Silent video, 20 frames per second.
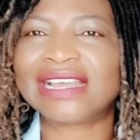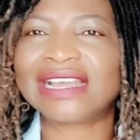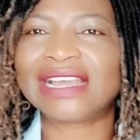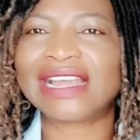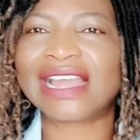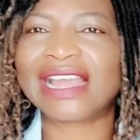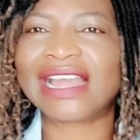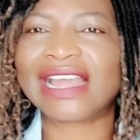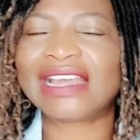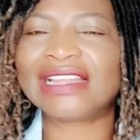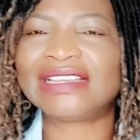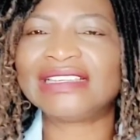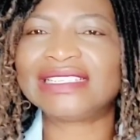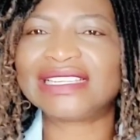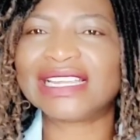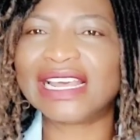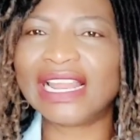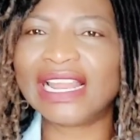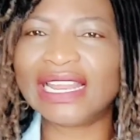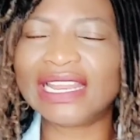and
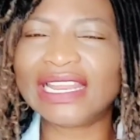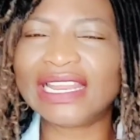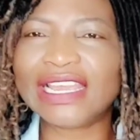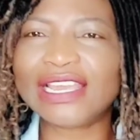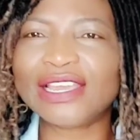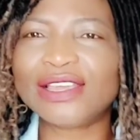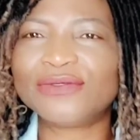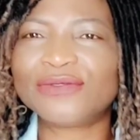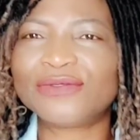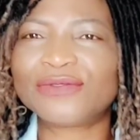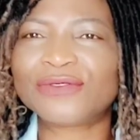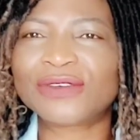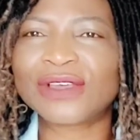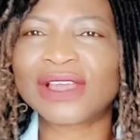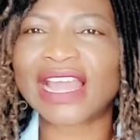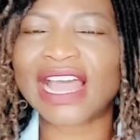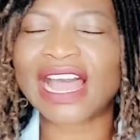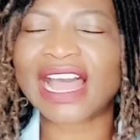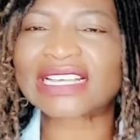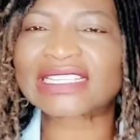live
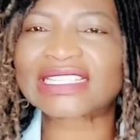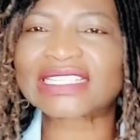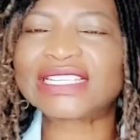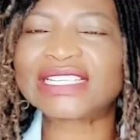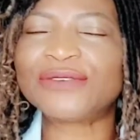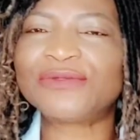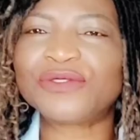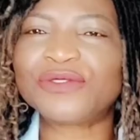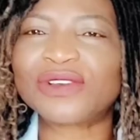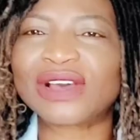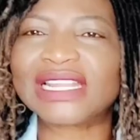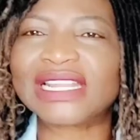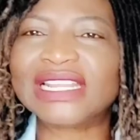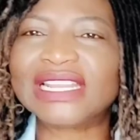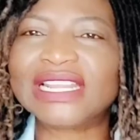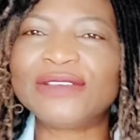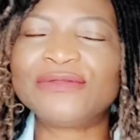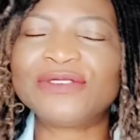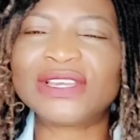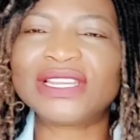as if you are
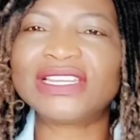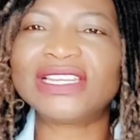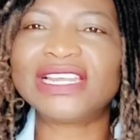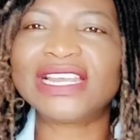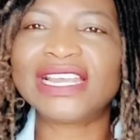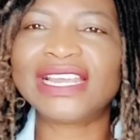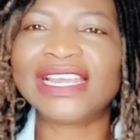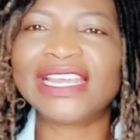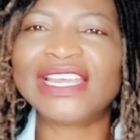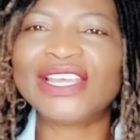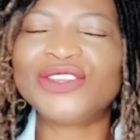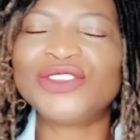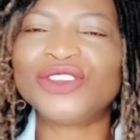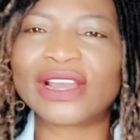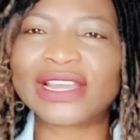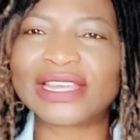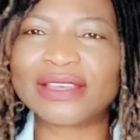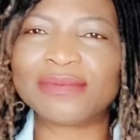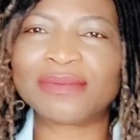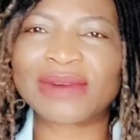living in
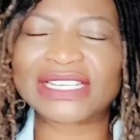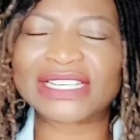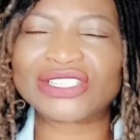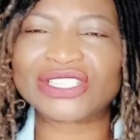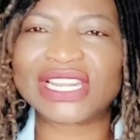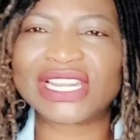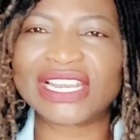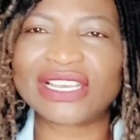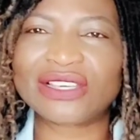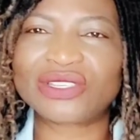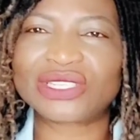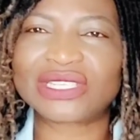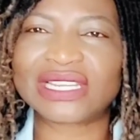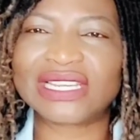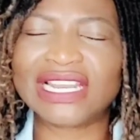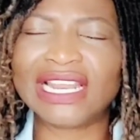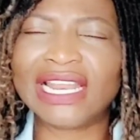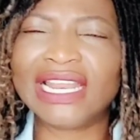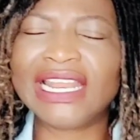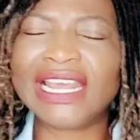your
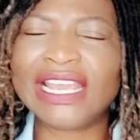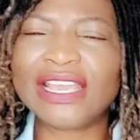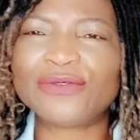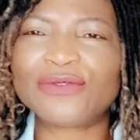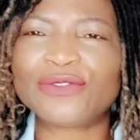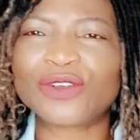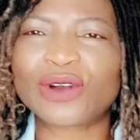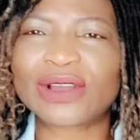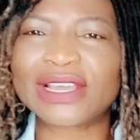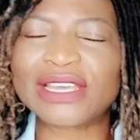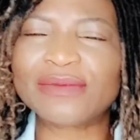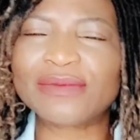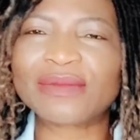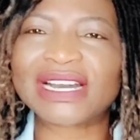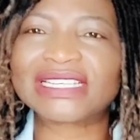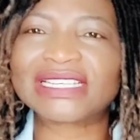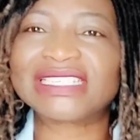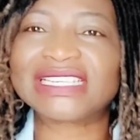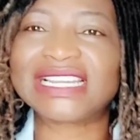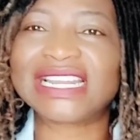imagination, live your
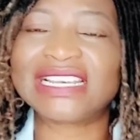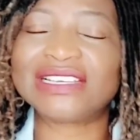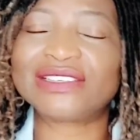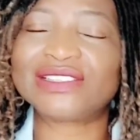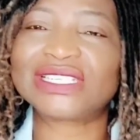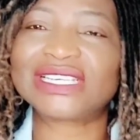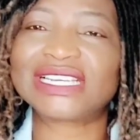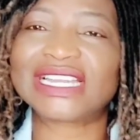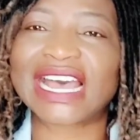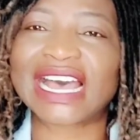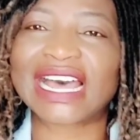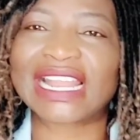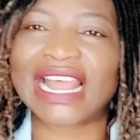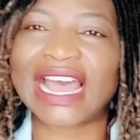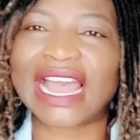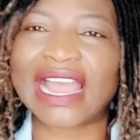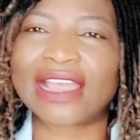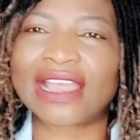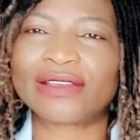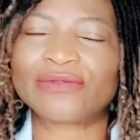imagination
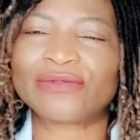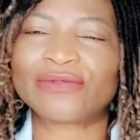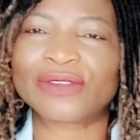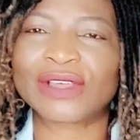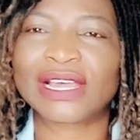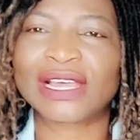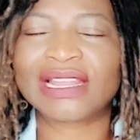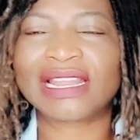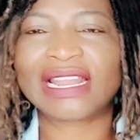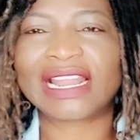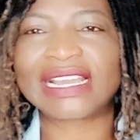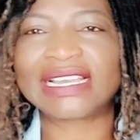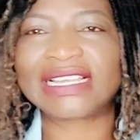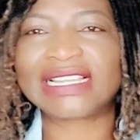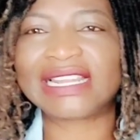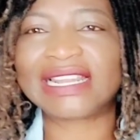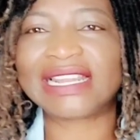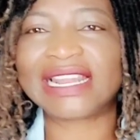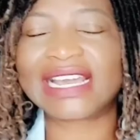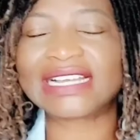alive like,
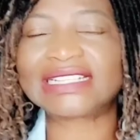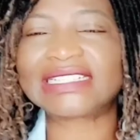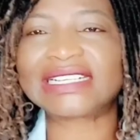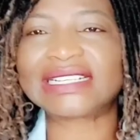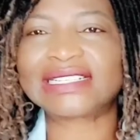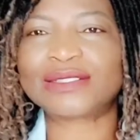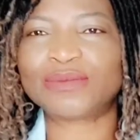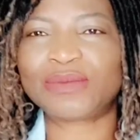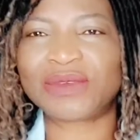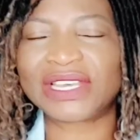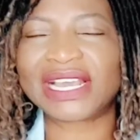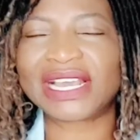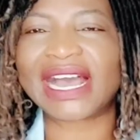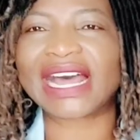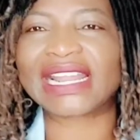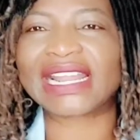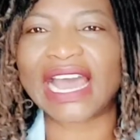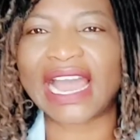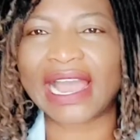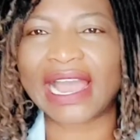let it be
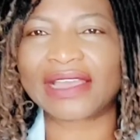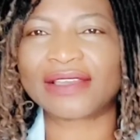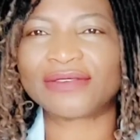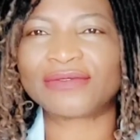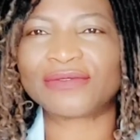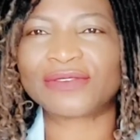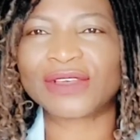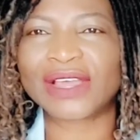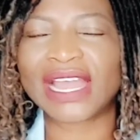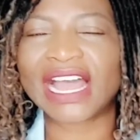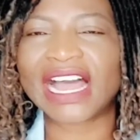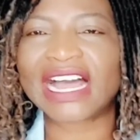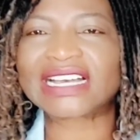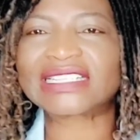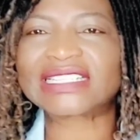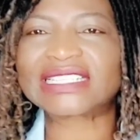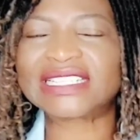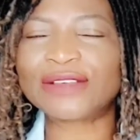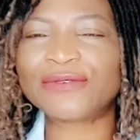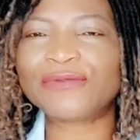alive
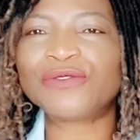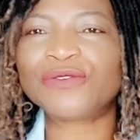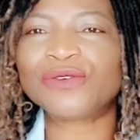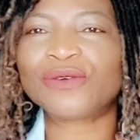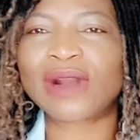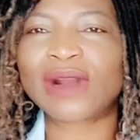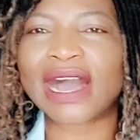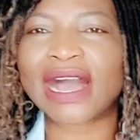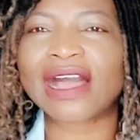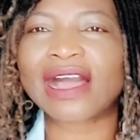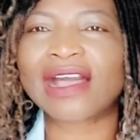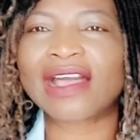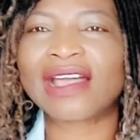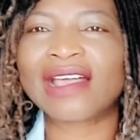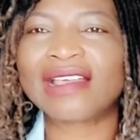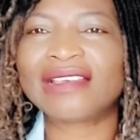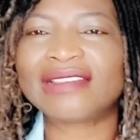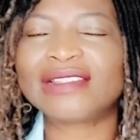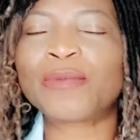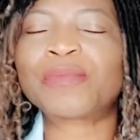as if you are
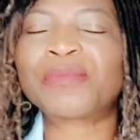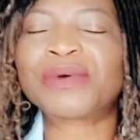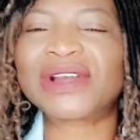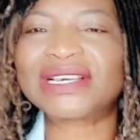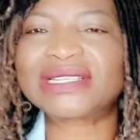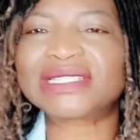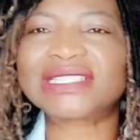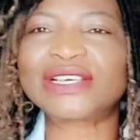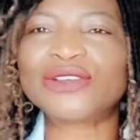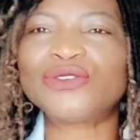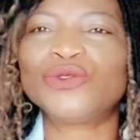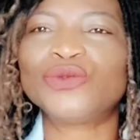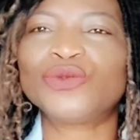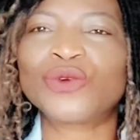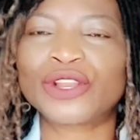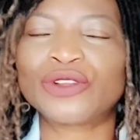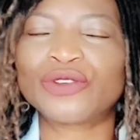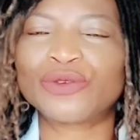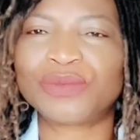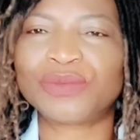the person you
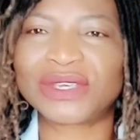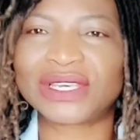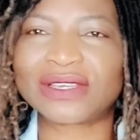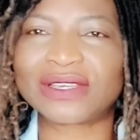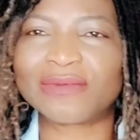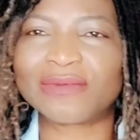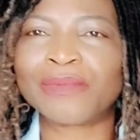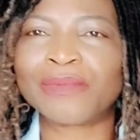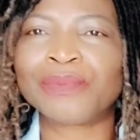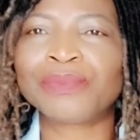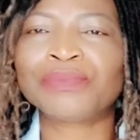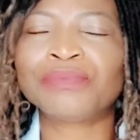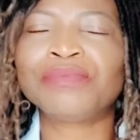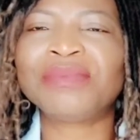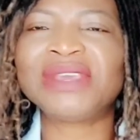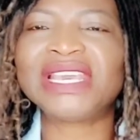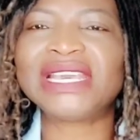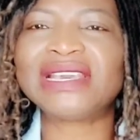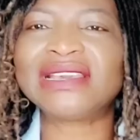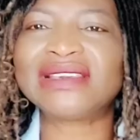want to be.
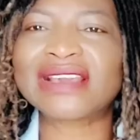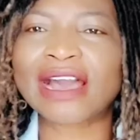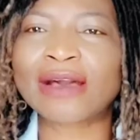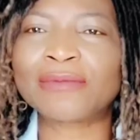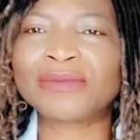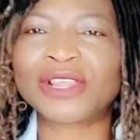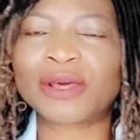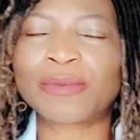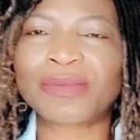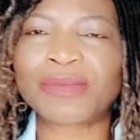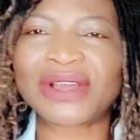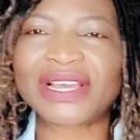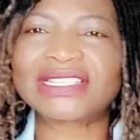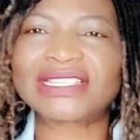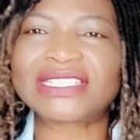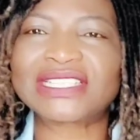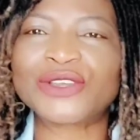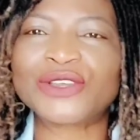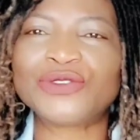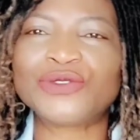Become the
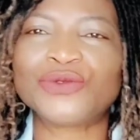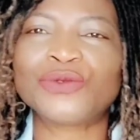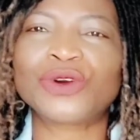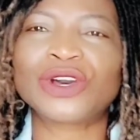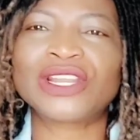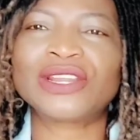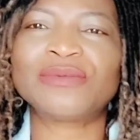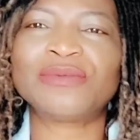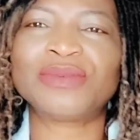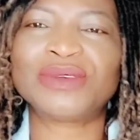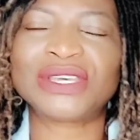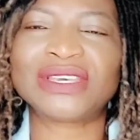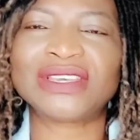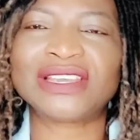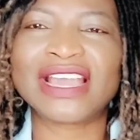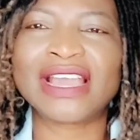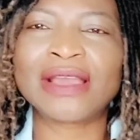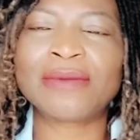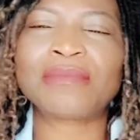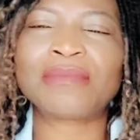person you want to be
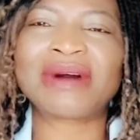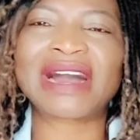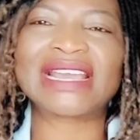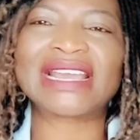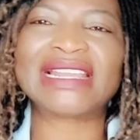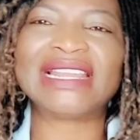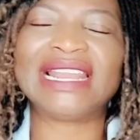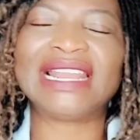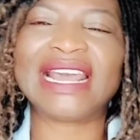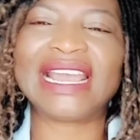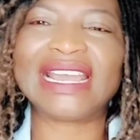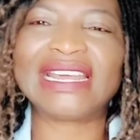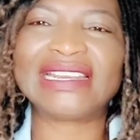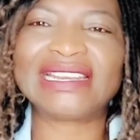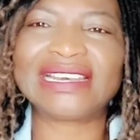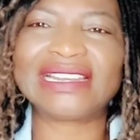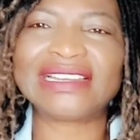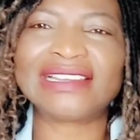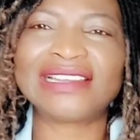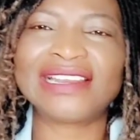by
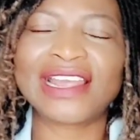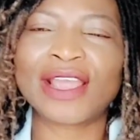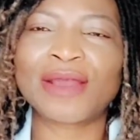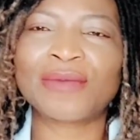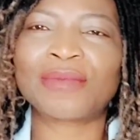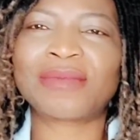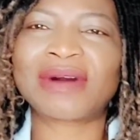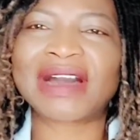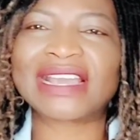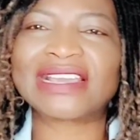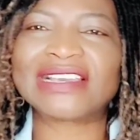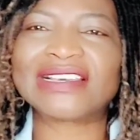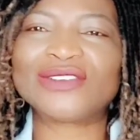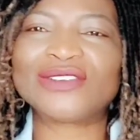learning, by